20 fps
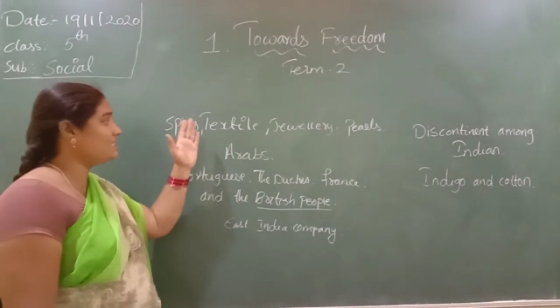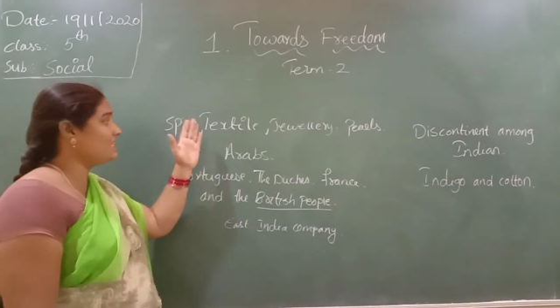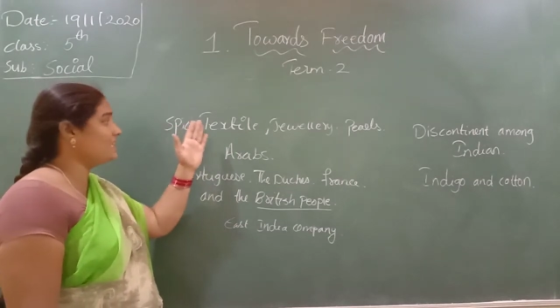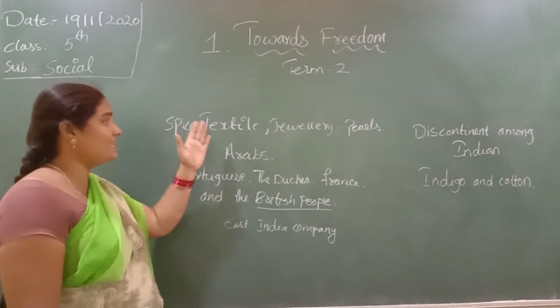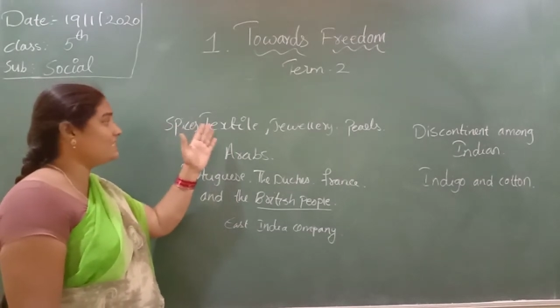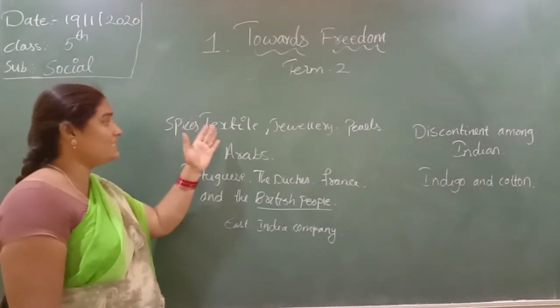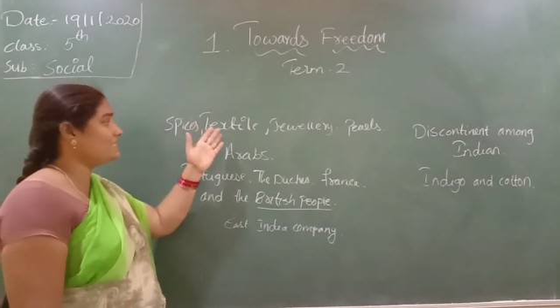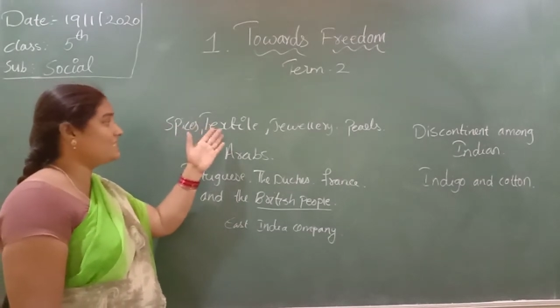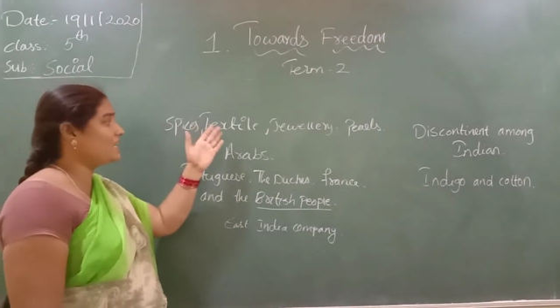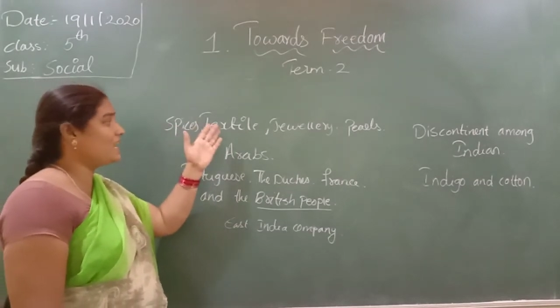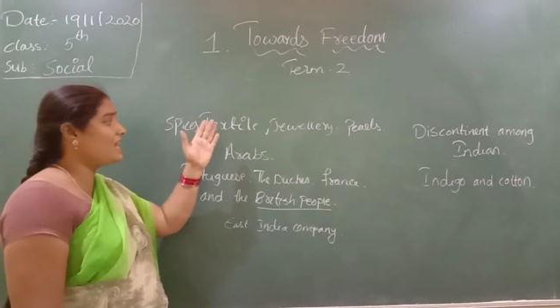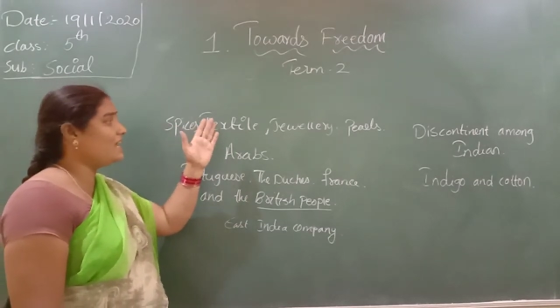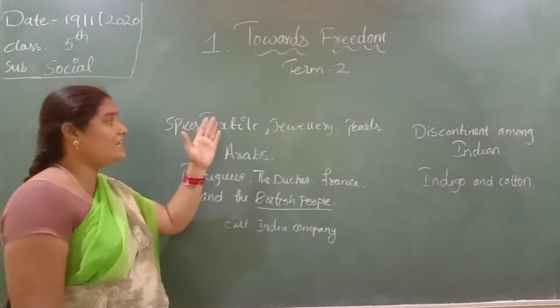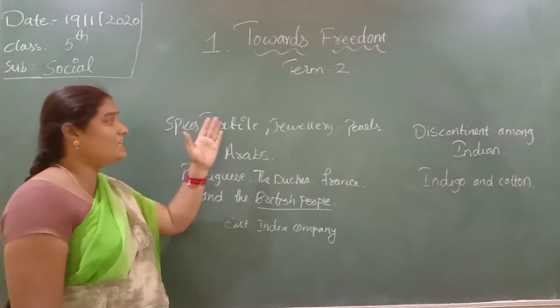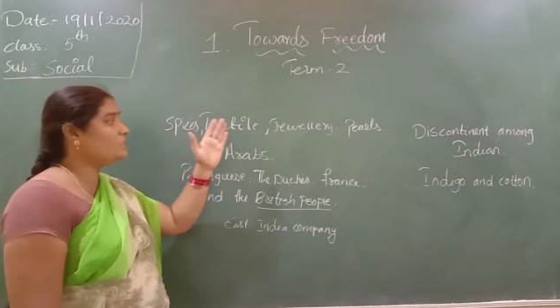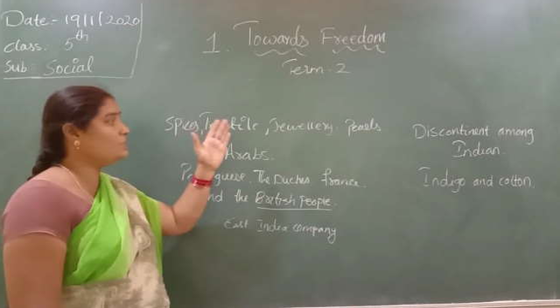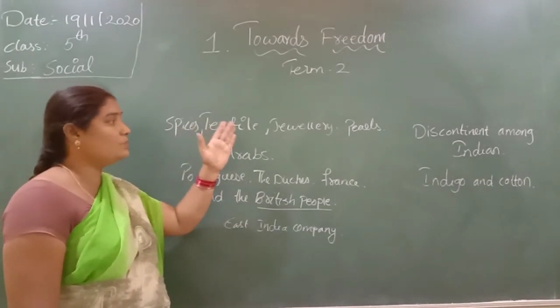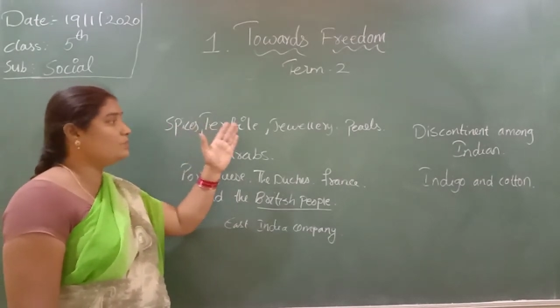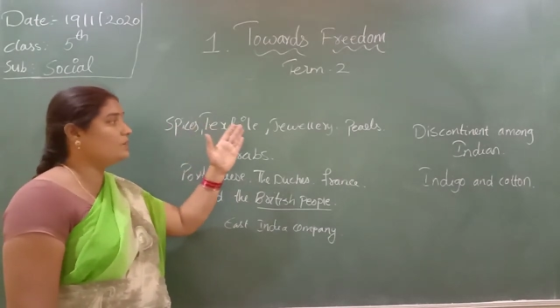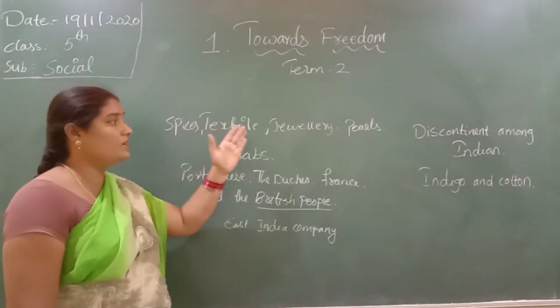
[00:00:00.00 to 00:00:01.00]

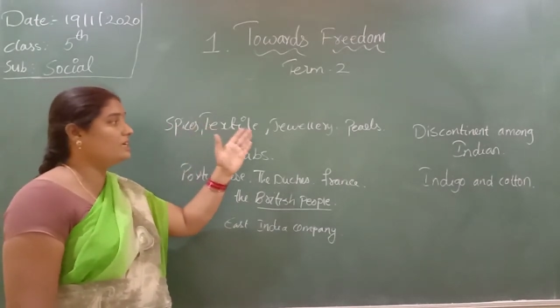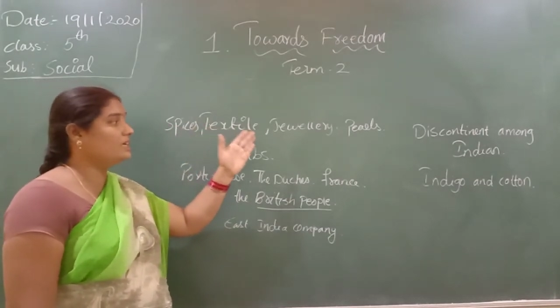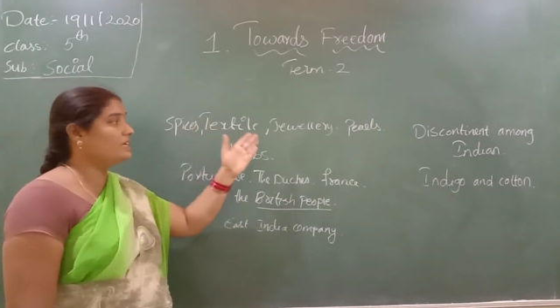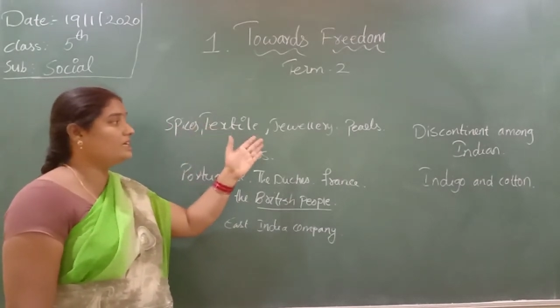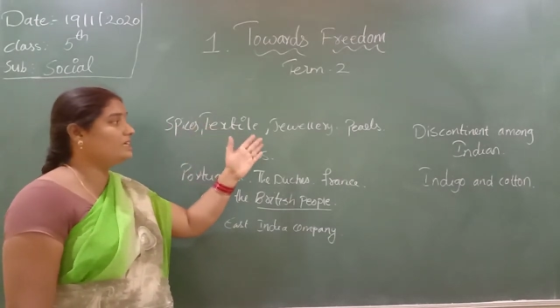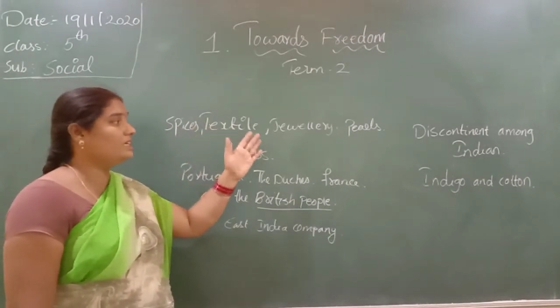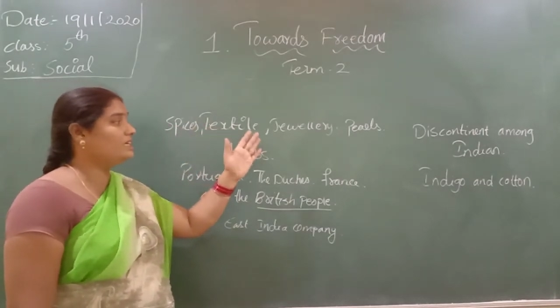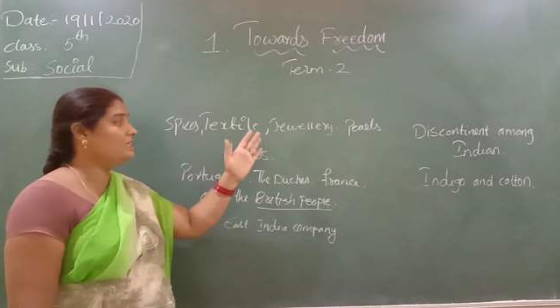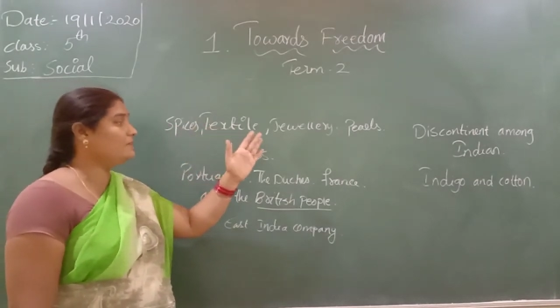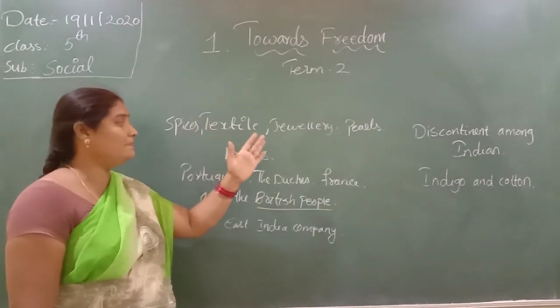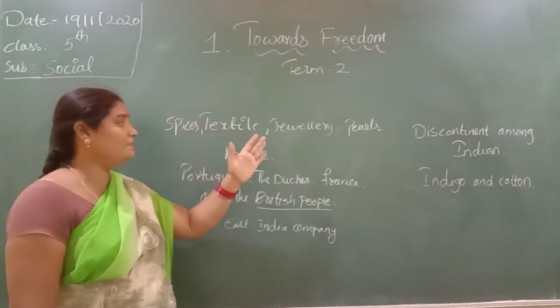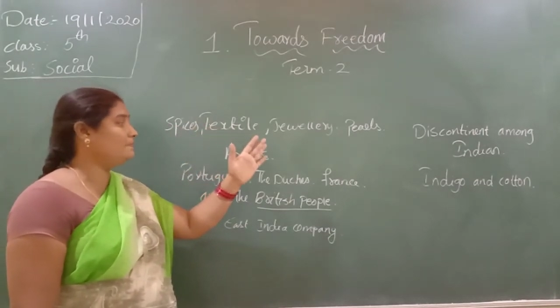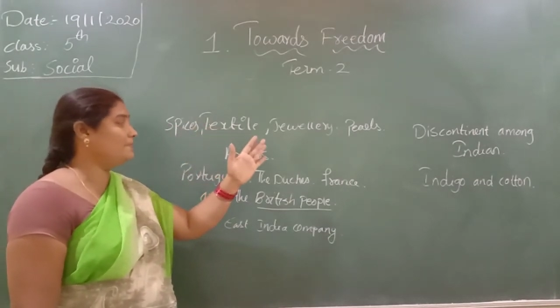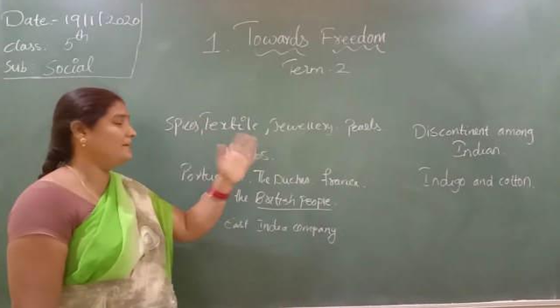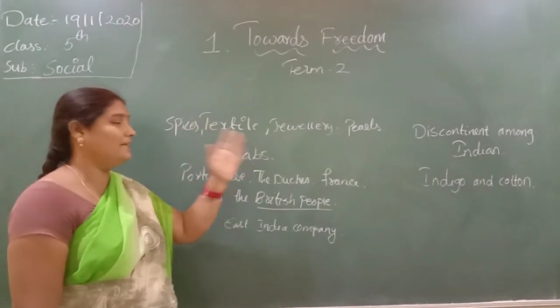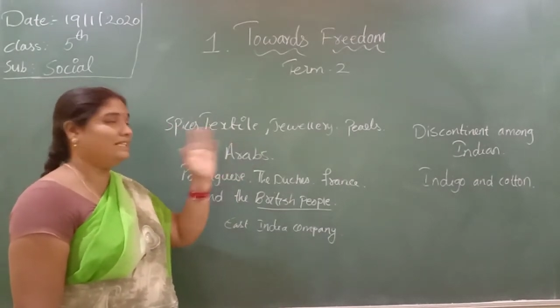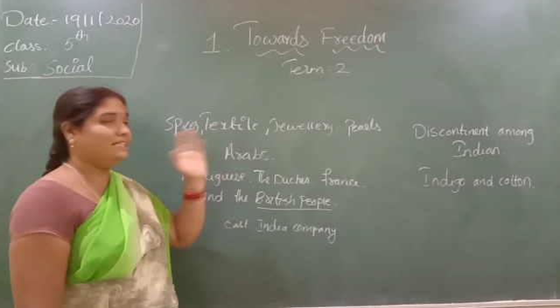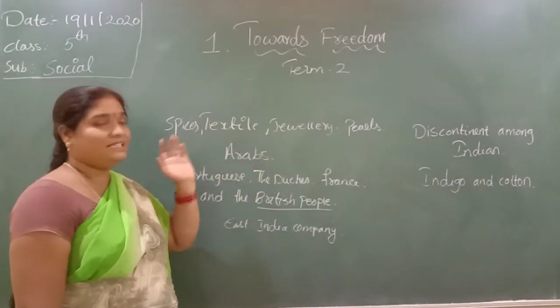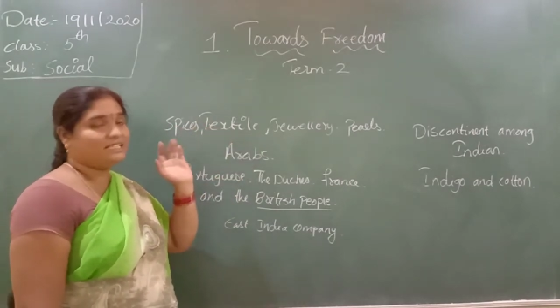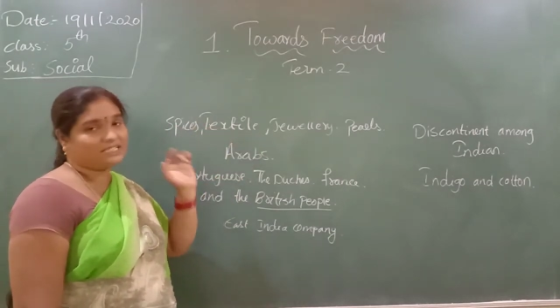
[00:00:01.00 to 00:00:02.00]
textile, jewelry,
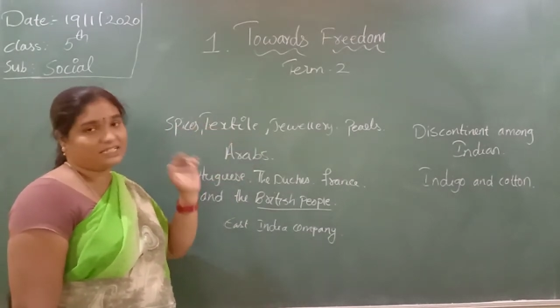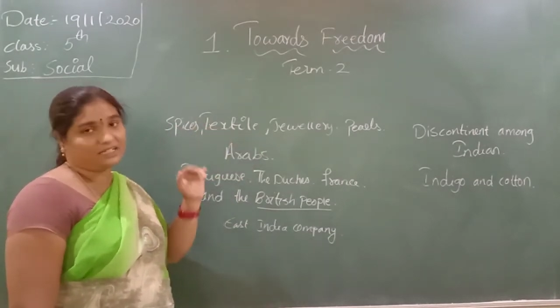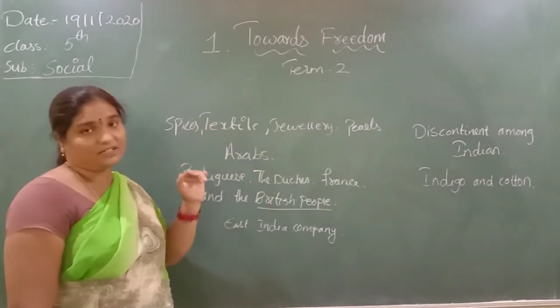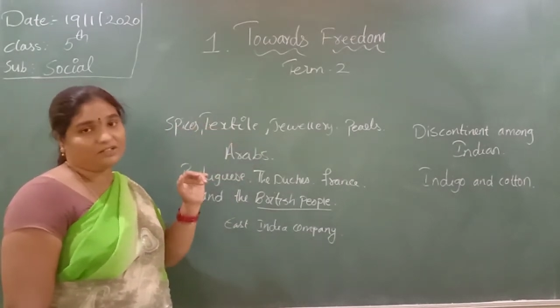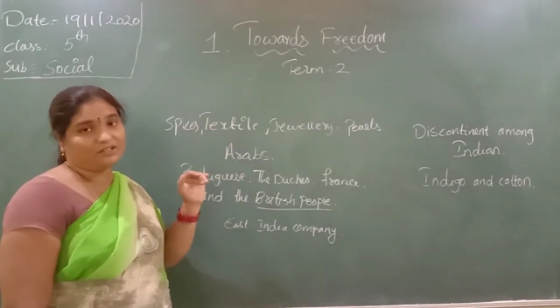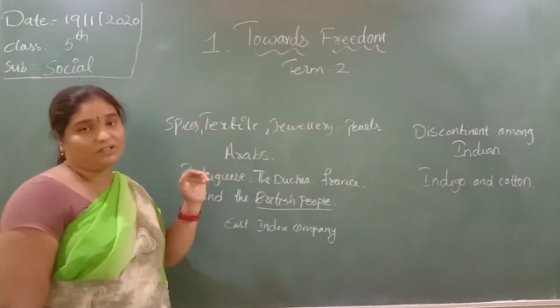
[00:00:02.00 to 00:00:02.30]
pearls.